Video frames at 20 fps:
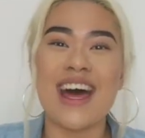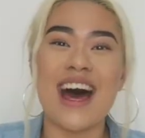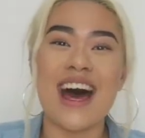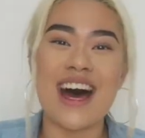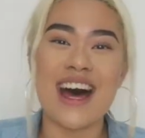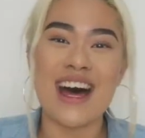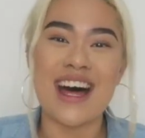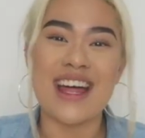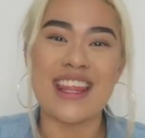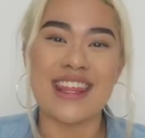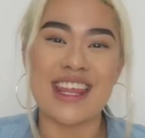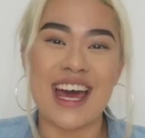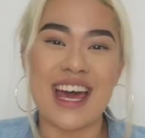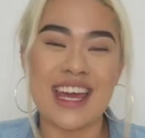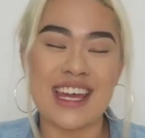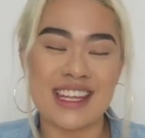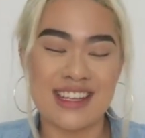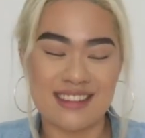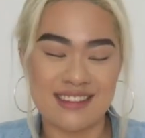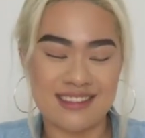that
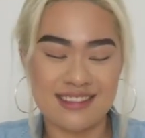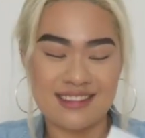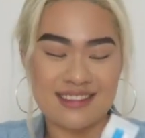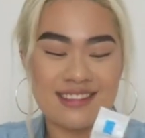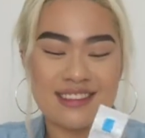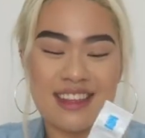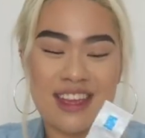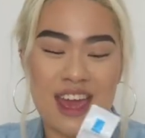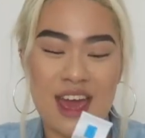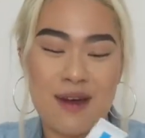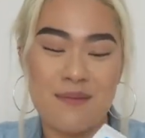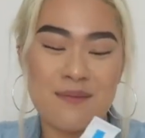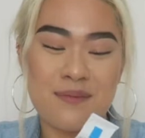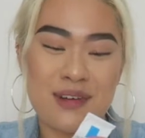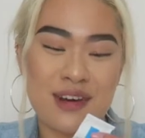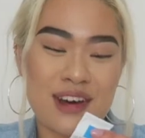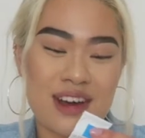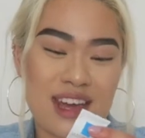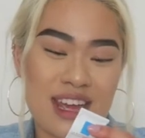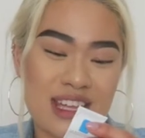it, yeah,
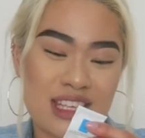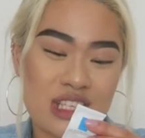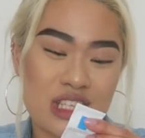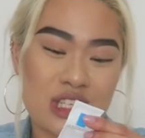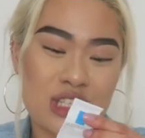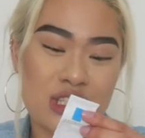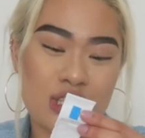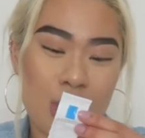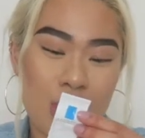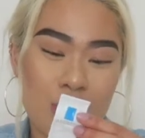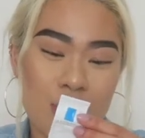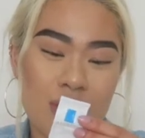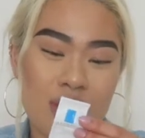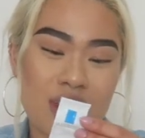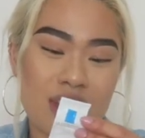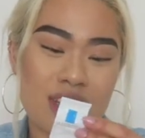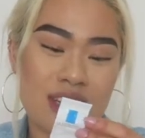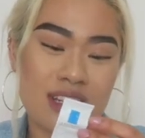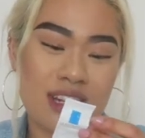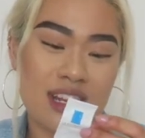but it's so
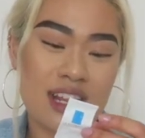good.